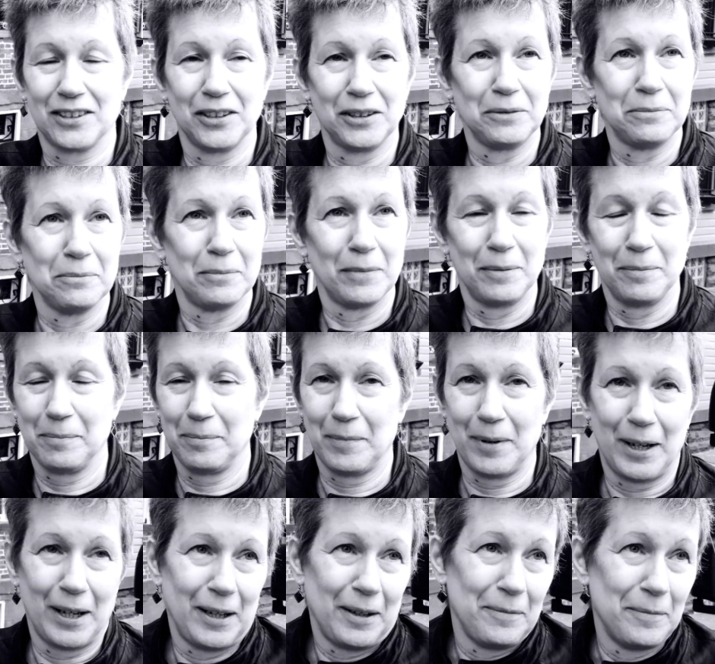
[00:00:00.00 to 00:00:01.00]
good
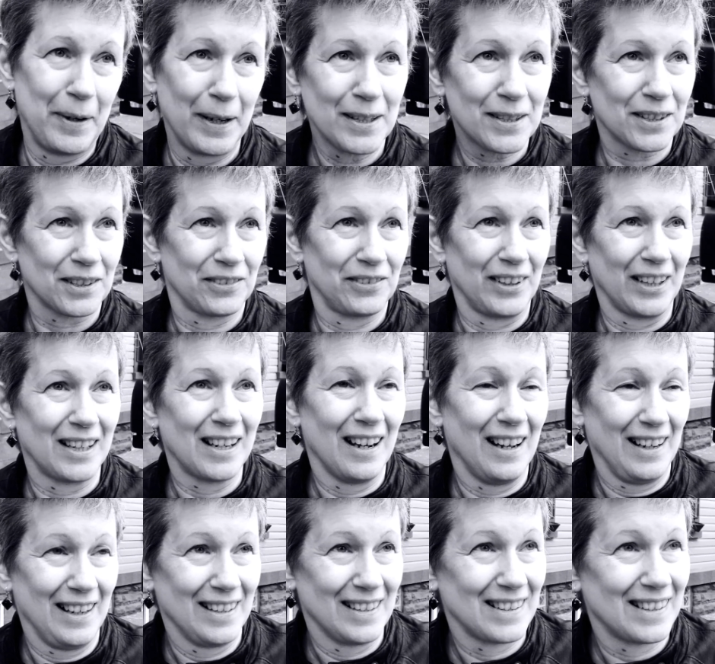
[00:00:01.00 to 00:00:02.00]
masonry
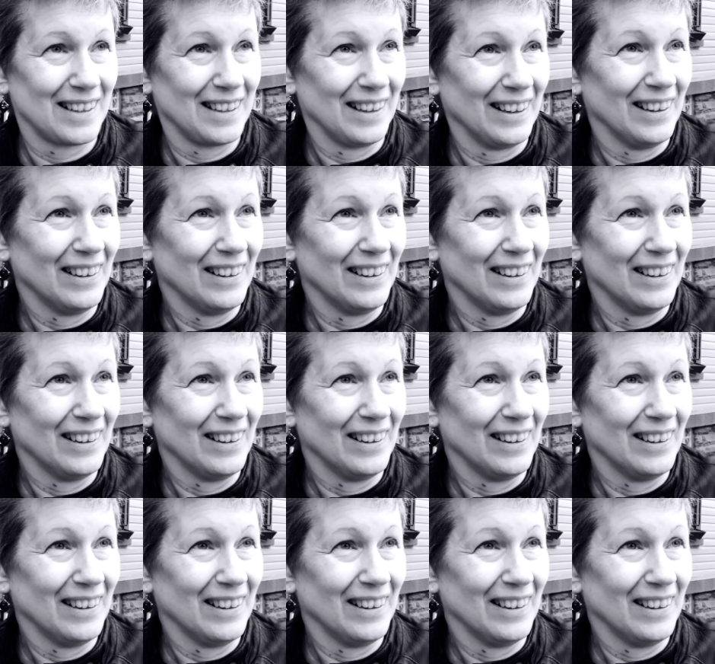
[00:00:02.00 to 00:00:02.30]
guys, you know.